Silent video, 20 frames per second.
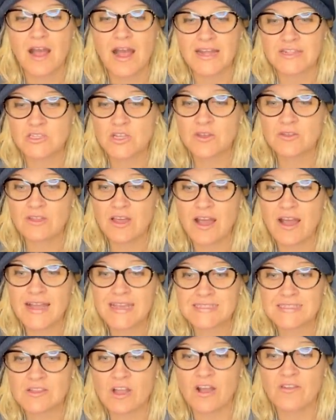I took the
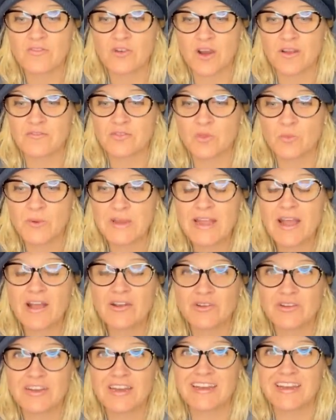highest offer of three
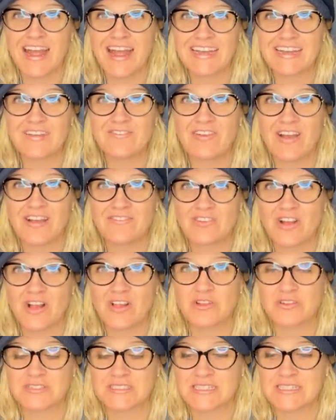hundred ninety-five
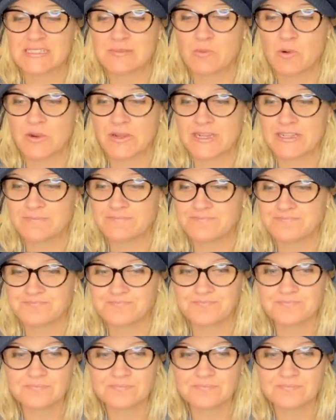dollars this morning.